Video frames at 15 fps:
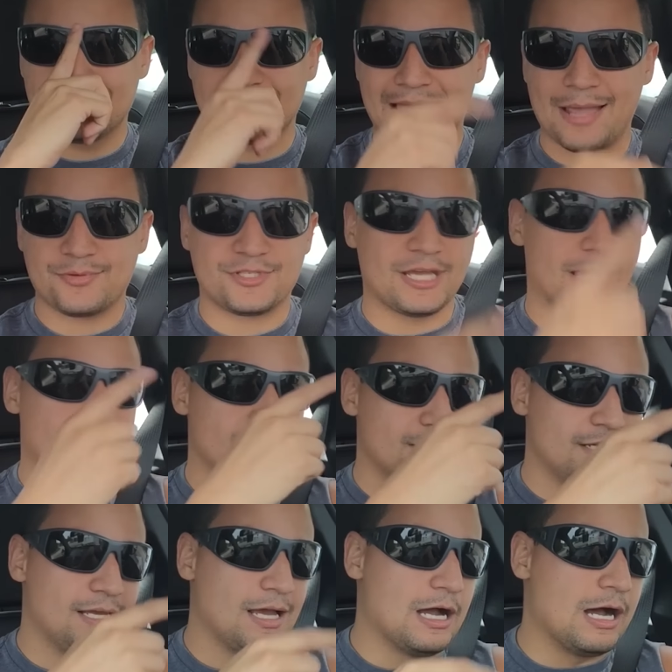
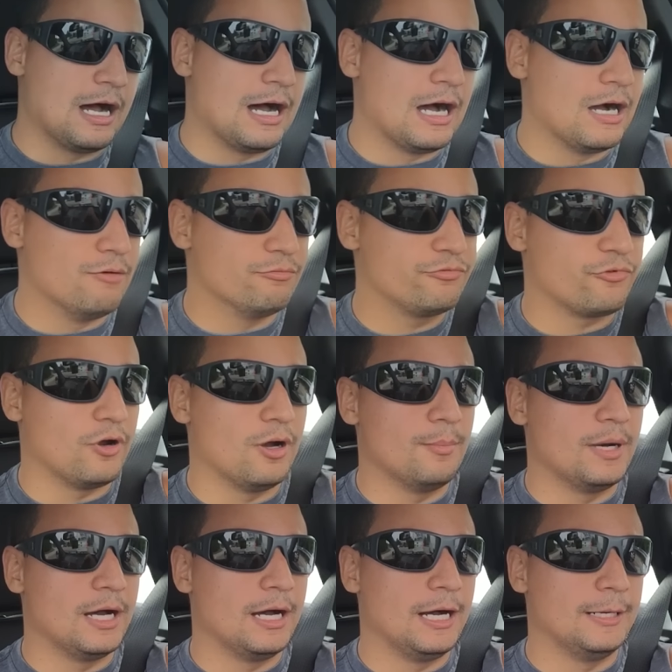Snapchat um,
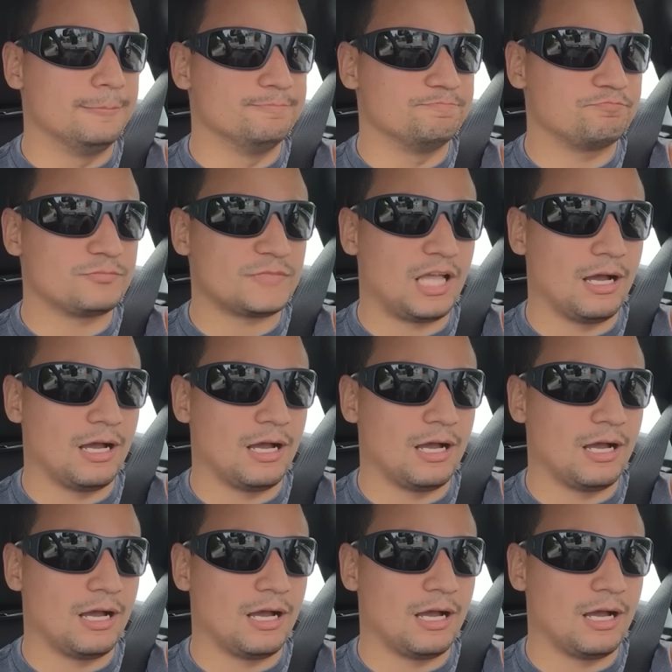from um,